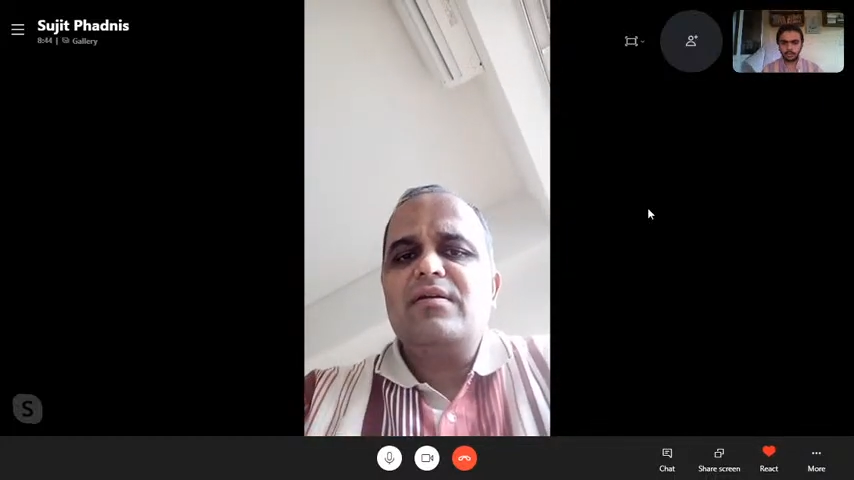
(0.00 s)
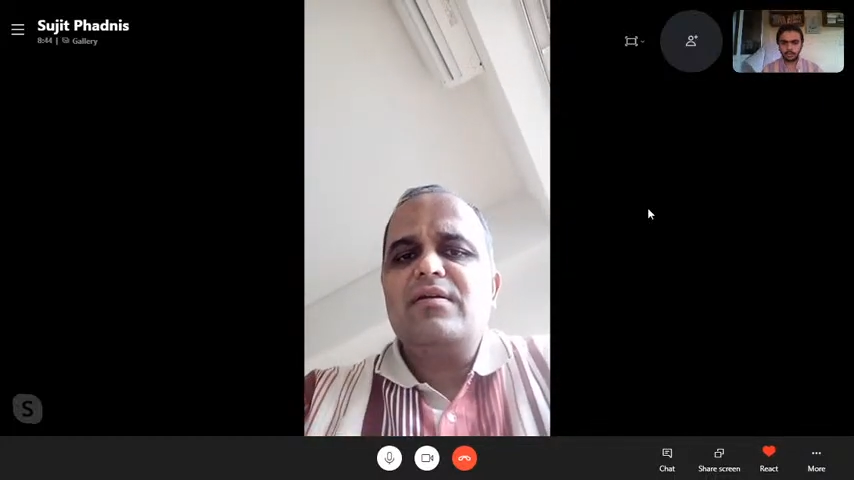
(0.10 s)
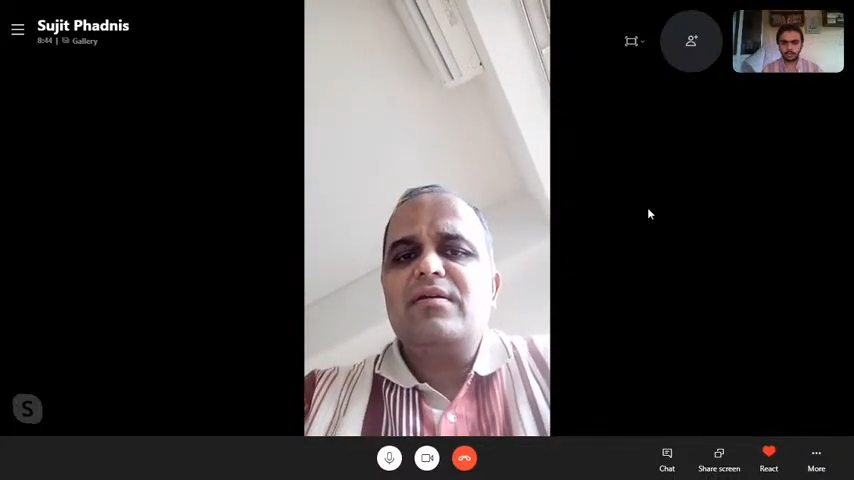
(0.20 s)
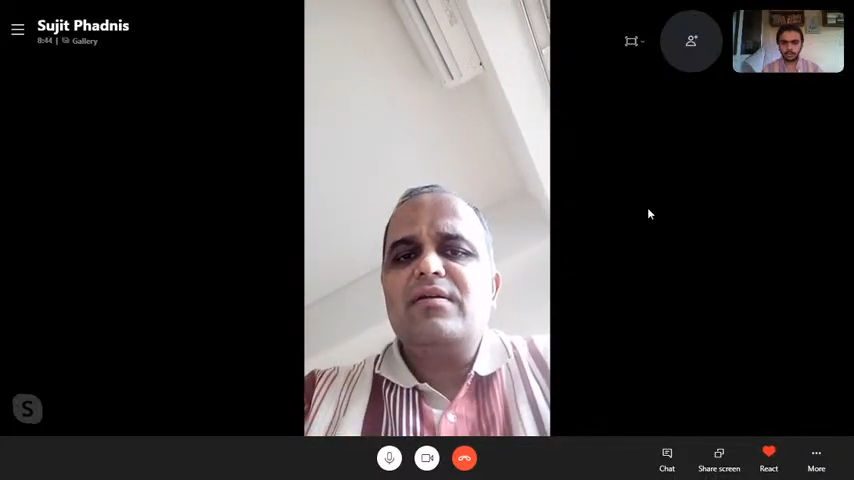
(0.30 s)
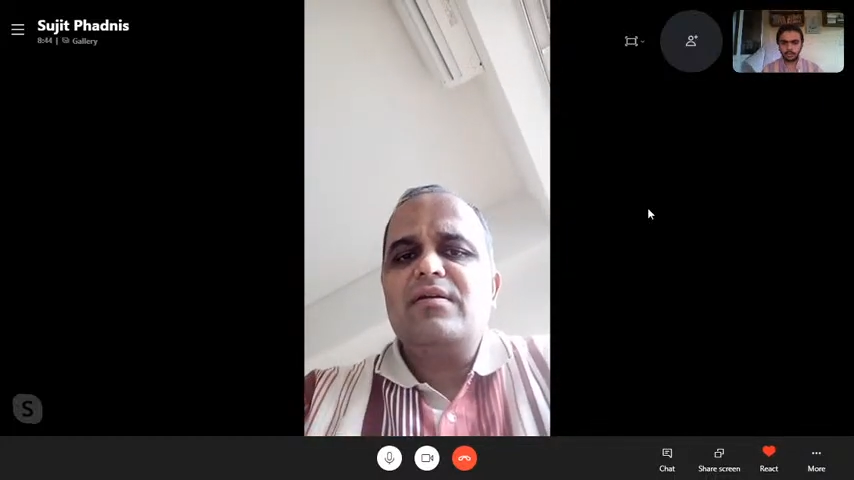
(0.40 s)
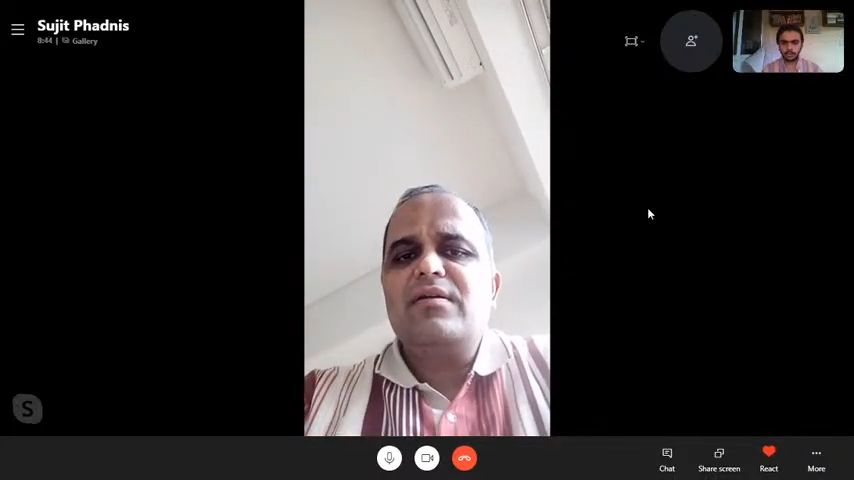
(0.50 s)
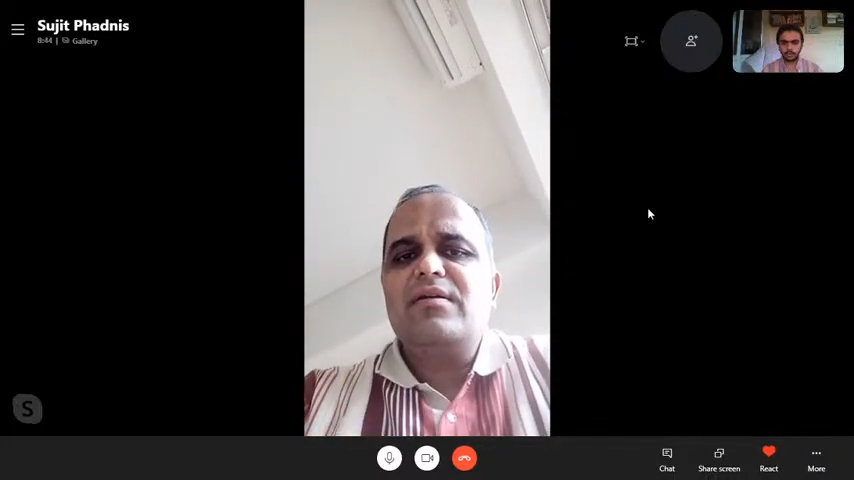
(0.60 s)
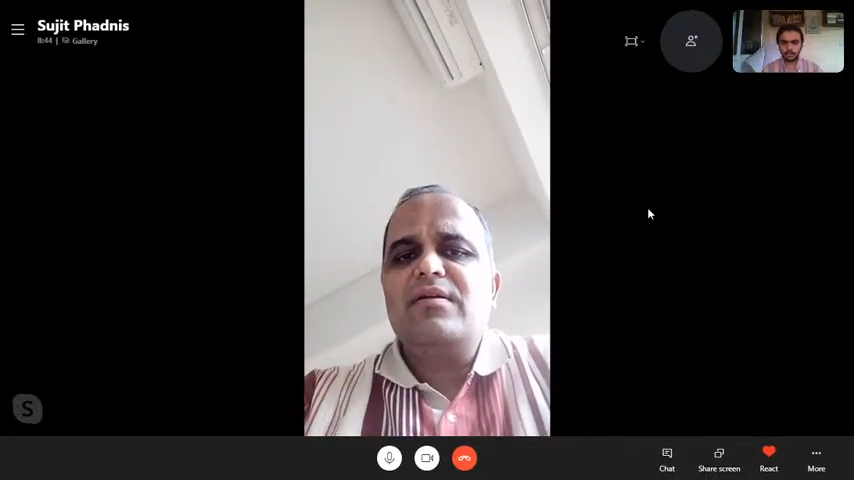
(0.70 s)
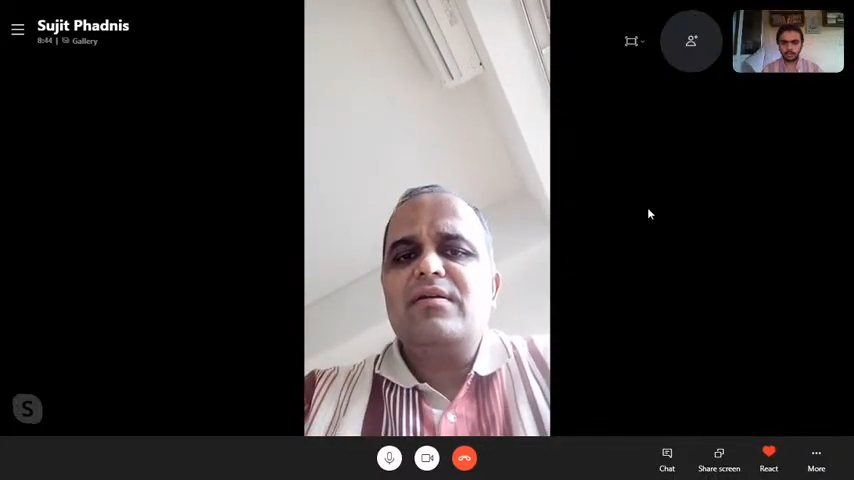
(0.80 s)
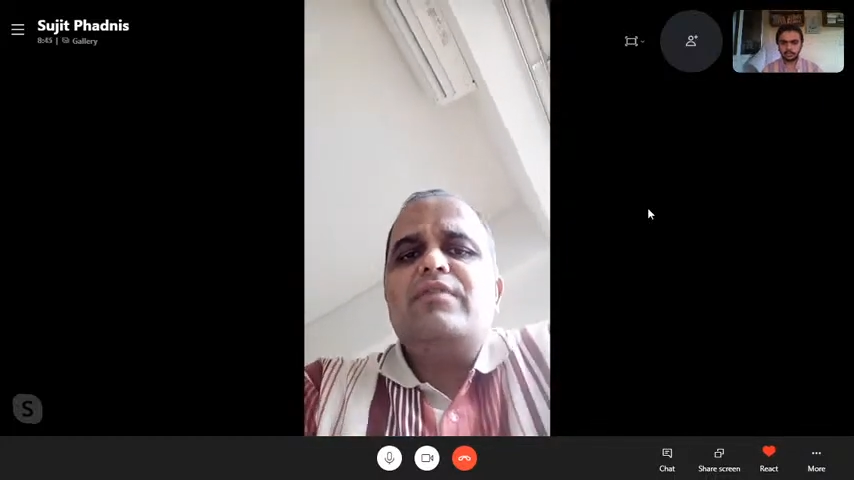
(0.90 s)
Okay,
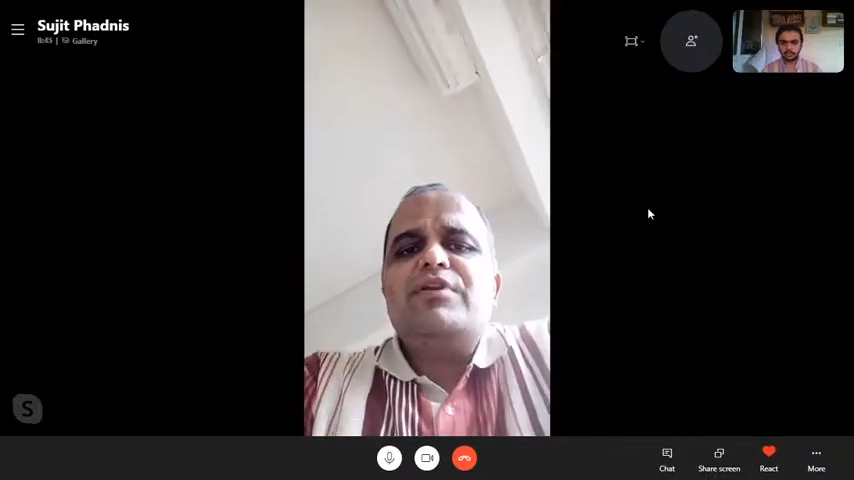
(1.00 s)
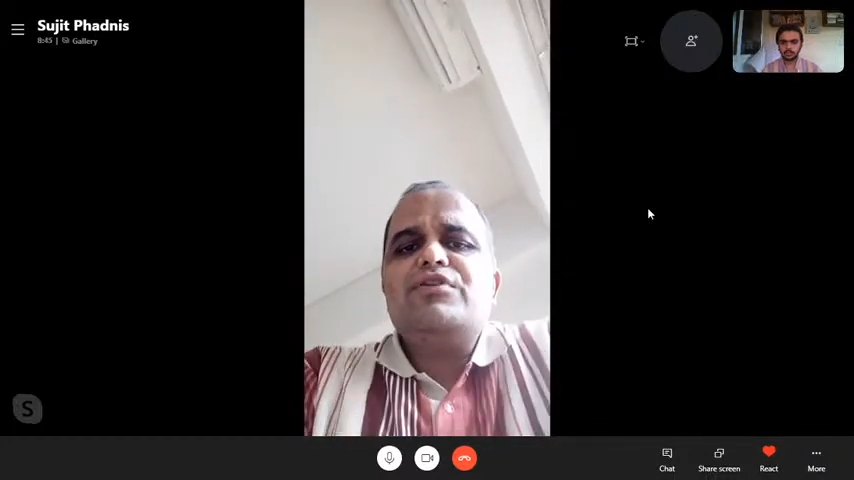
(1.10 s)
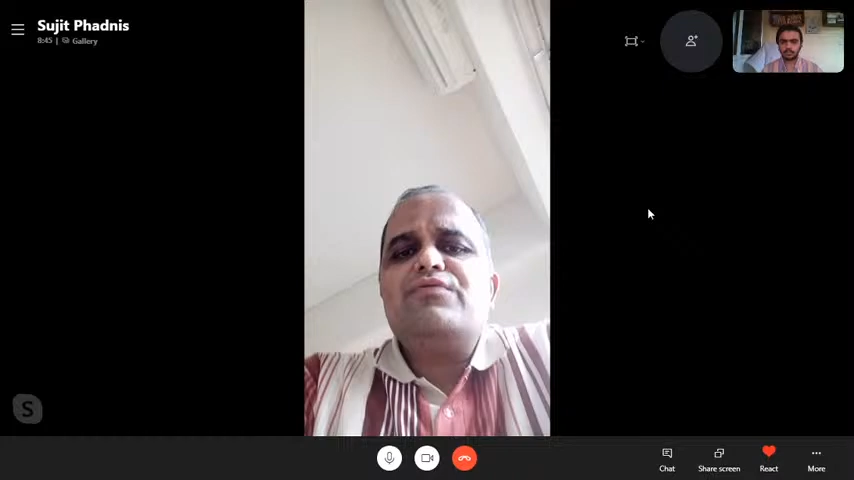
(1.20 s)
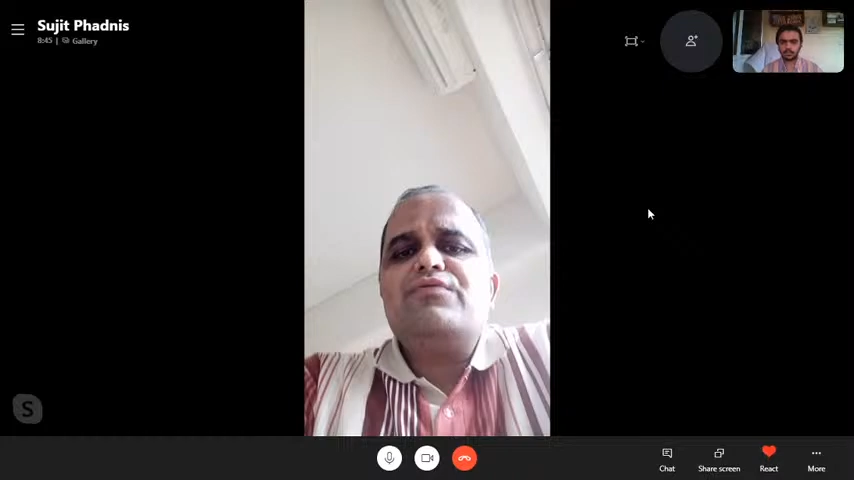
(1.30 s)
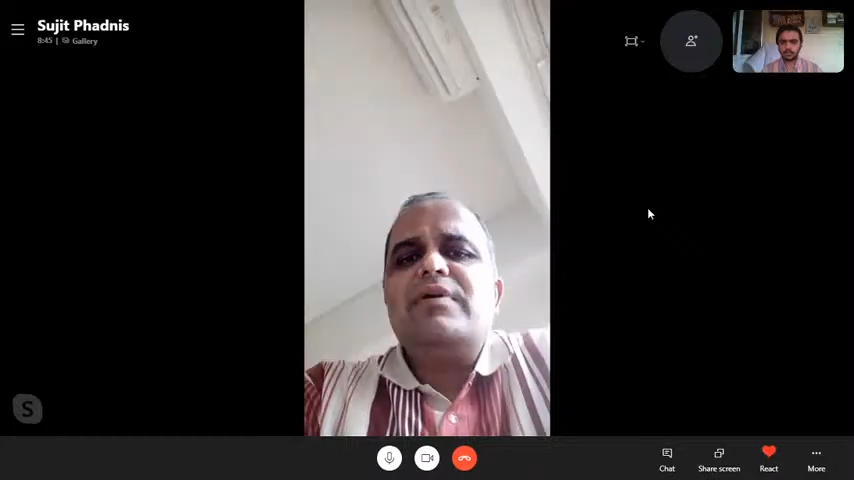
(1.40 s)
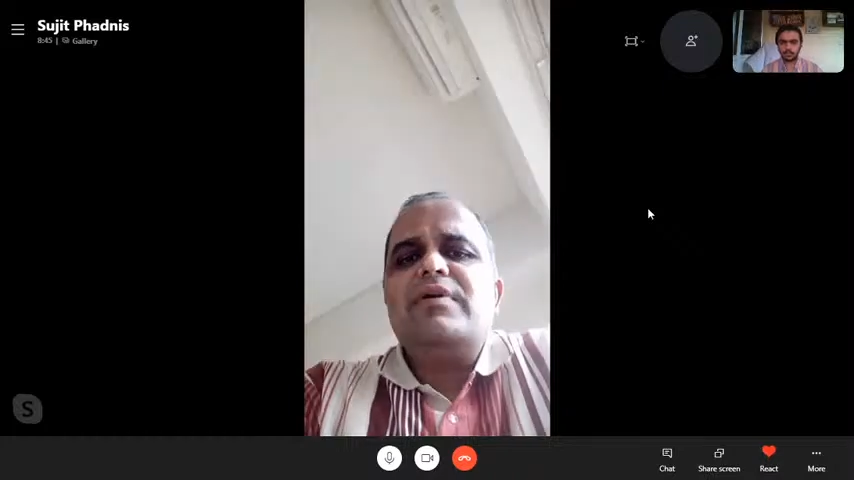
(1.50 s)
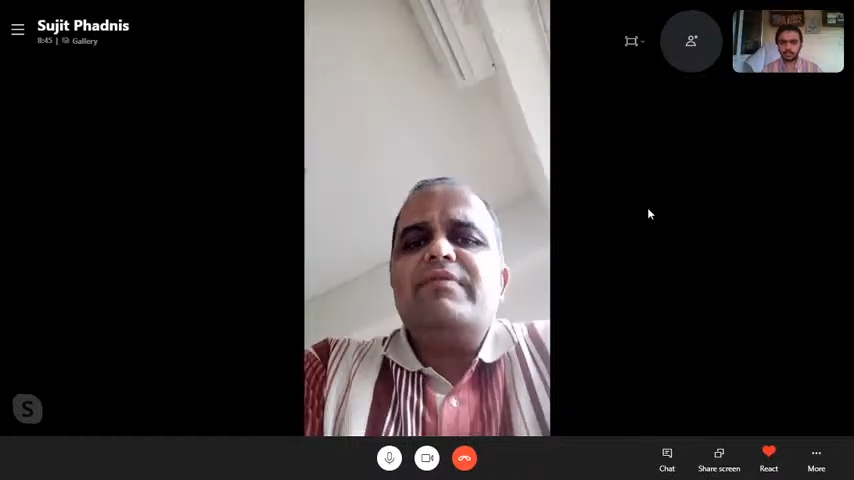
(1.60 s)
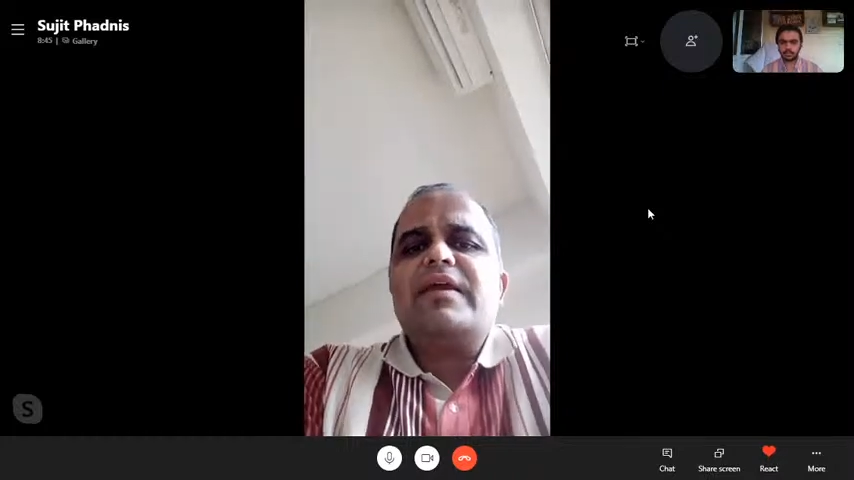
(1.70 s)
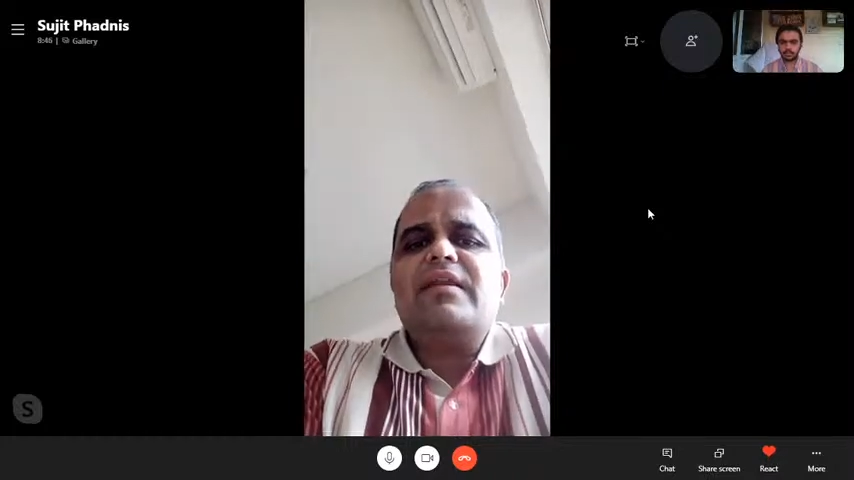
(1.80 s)
in which field we